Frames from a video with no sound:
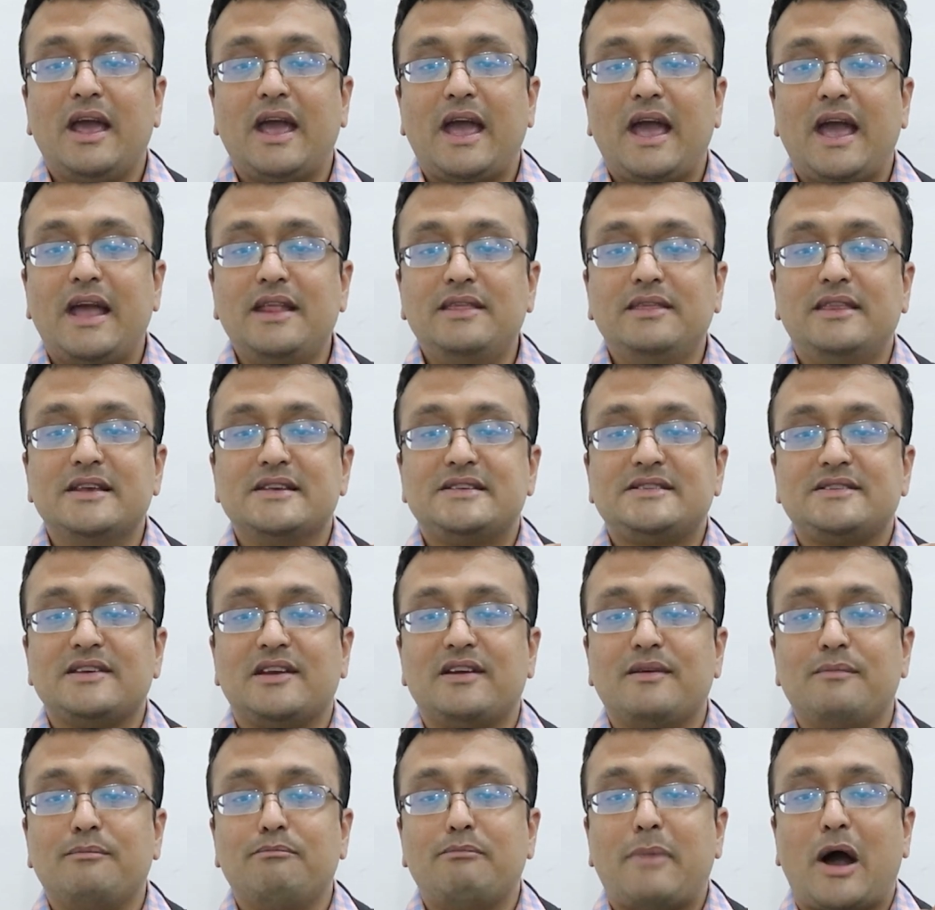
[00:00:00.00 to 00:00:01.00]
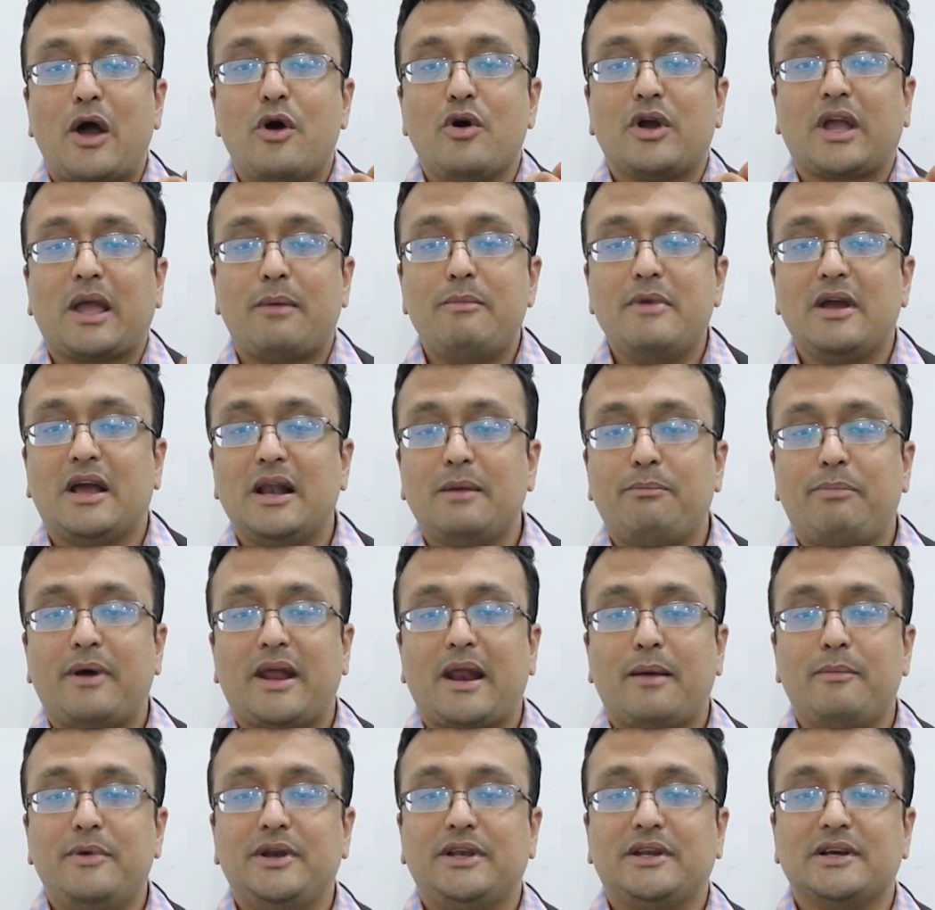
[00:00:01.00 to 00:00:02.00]
and the serum biochemical
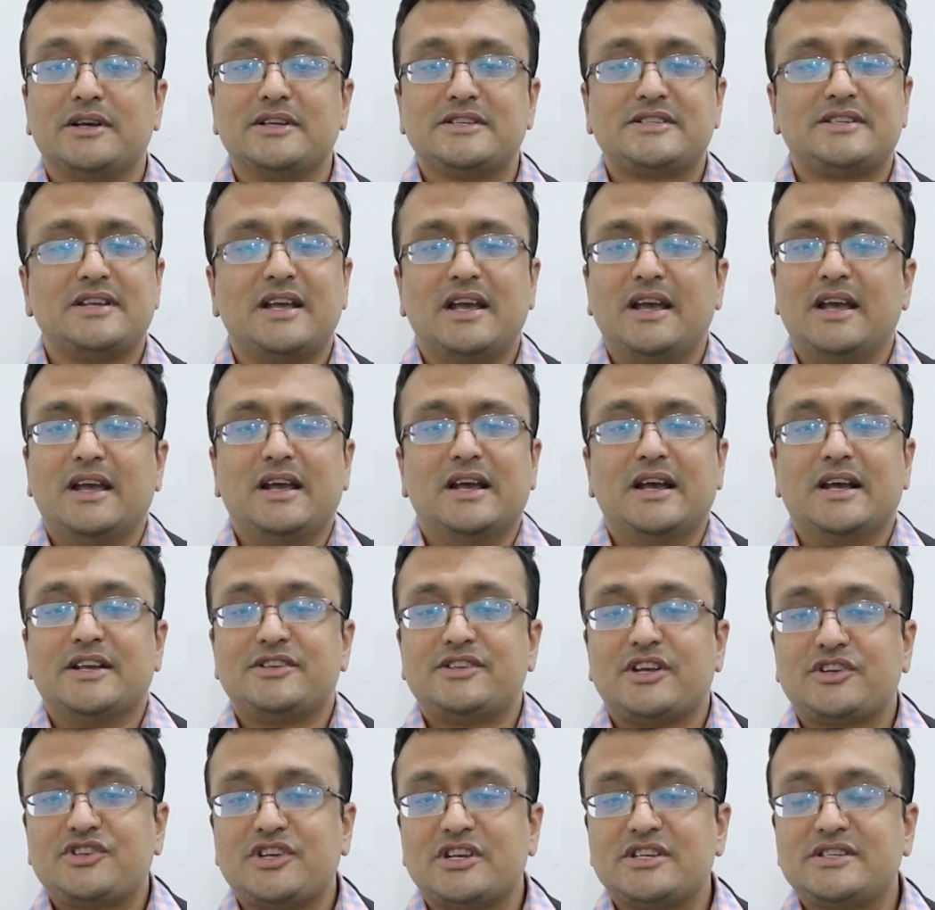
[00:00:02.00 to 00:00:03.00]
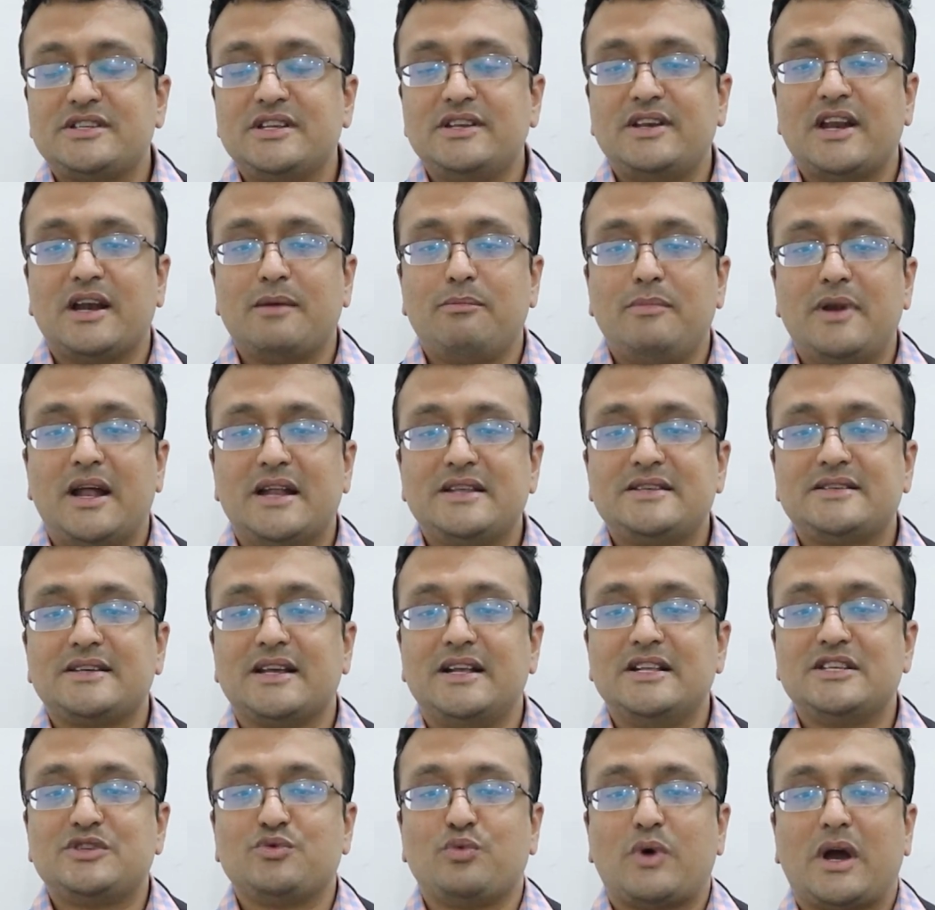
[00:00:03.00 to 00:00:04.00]
parameters such as the red blood
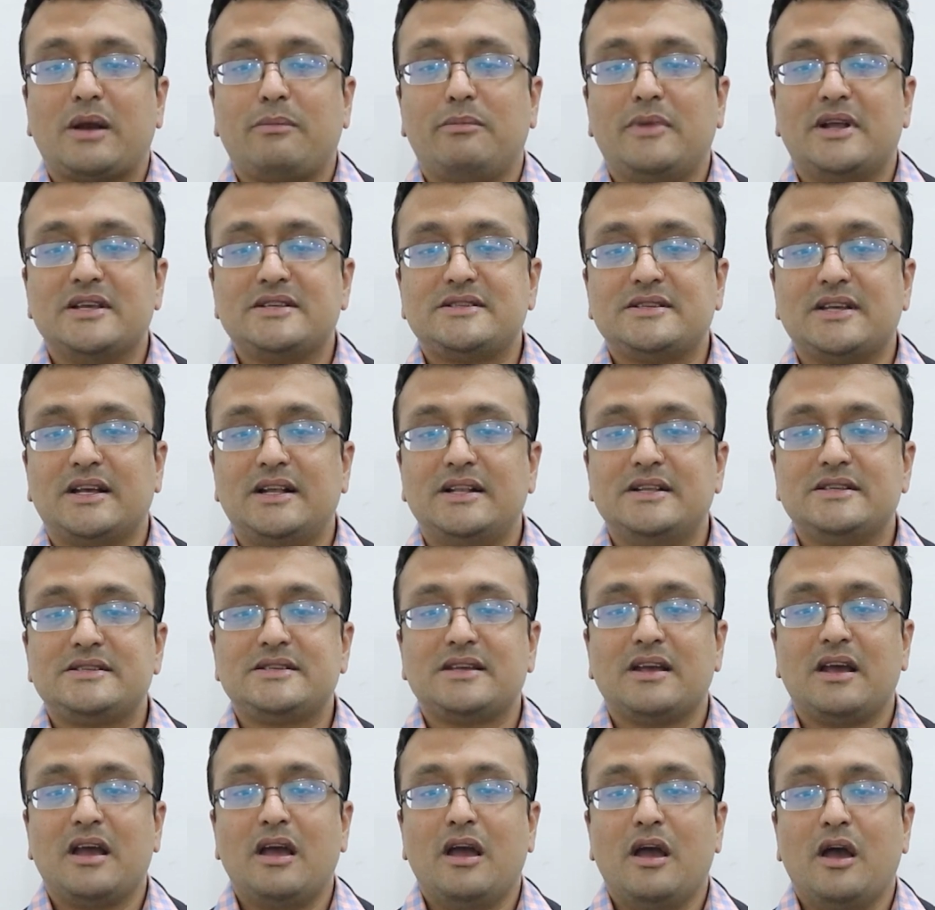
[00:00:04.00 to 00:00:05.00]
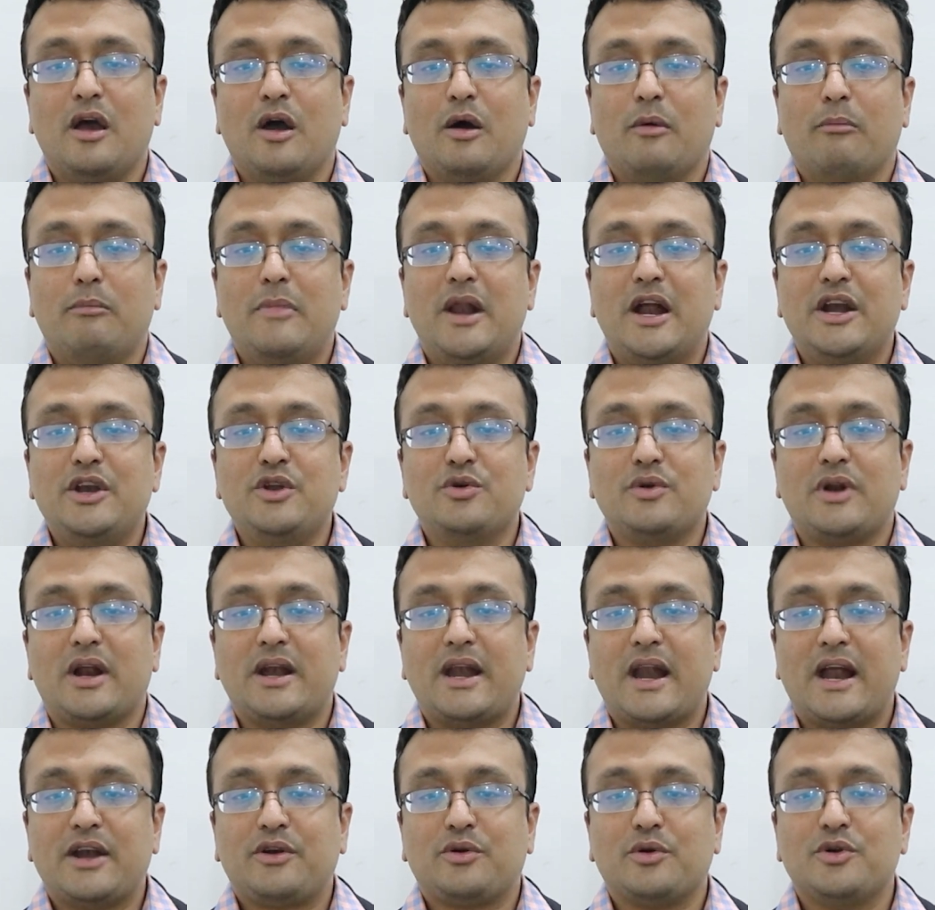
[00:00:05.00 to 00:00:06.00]
cells, white blood cells, blood
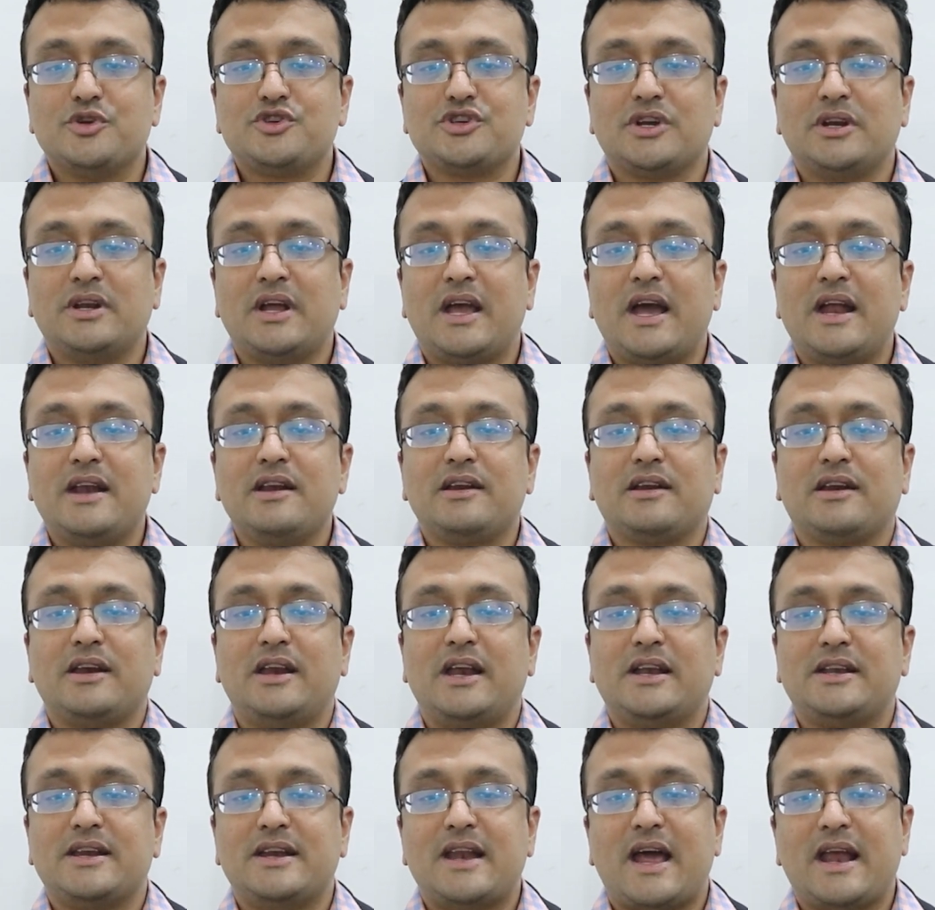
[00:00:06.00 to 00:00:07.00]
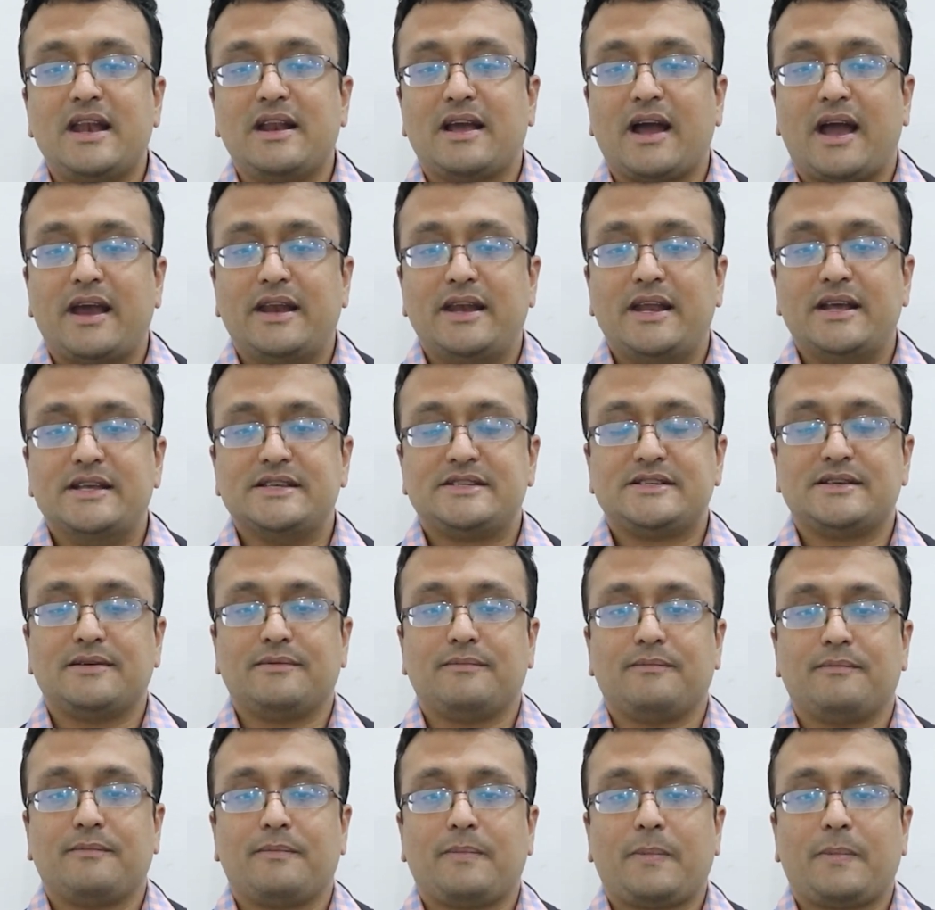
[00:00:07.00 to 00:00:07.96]
urine nitrogen and creatinine kinase.